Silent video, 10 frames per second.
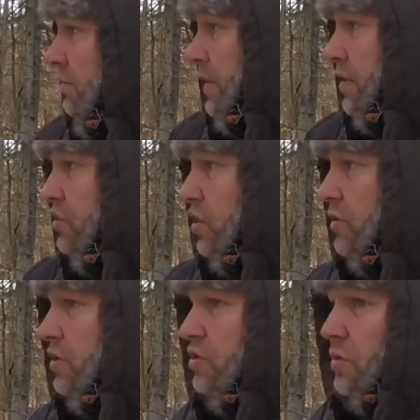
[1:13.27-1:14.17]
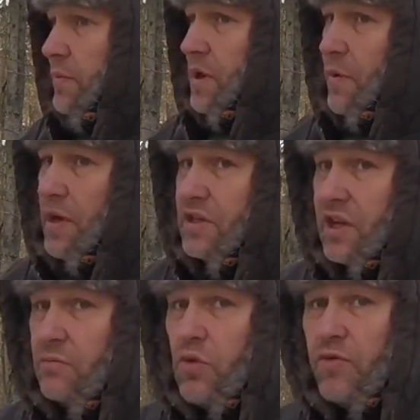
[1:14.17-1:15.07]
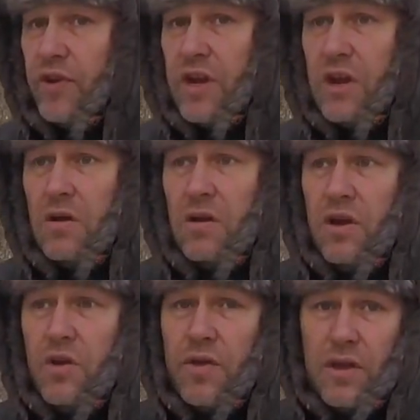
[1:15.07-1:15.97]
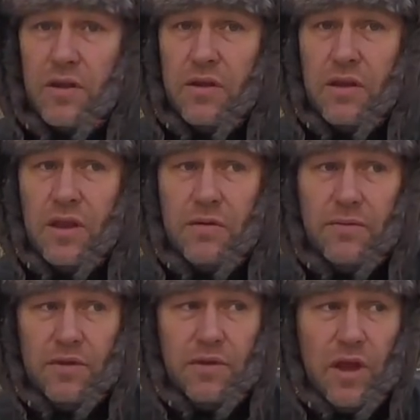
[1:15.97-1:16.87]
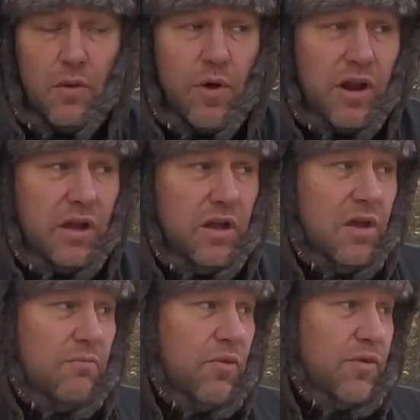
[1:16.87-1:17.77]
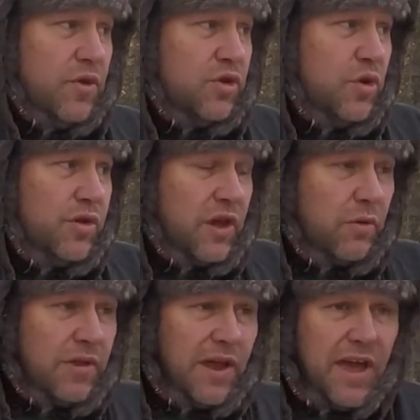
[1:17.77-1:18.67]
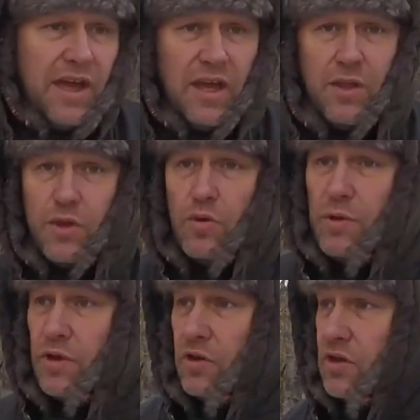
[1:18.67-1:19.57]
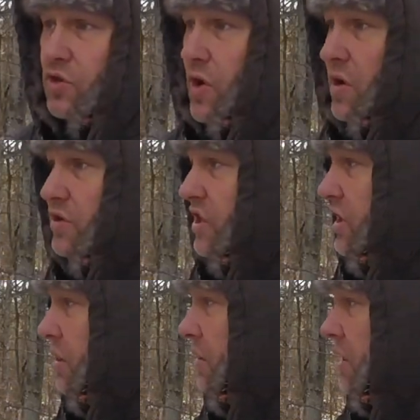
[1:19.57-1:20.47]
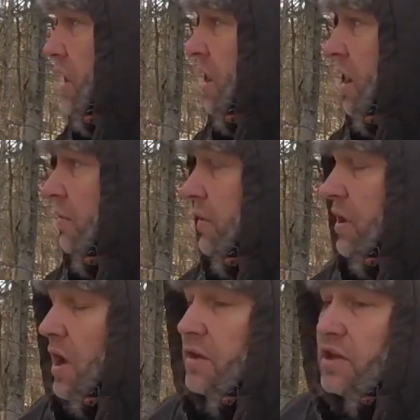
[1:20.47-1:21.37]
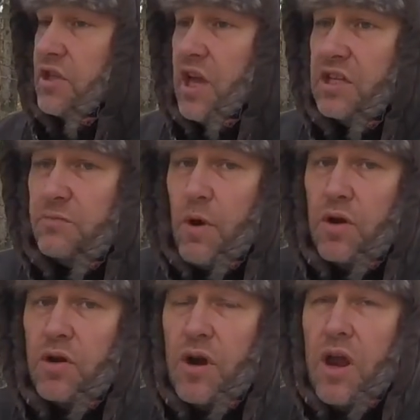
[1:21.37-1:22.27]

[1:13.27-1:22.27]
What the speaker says: There's so many ways to move in here. They don't want to move through too thick where they can't get through, but there's trails in here, and we're gonna hunt this a lot smarter.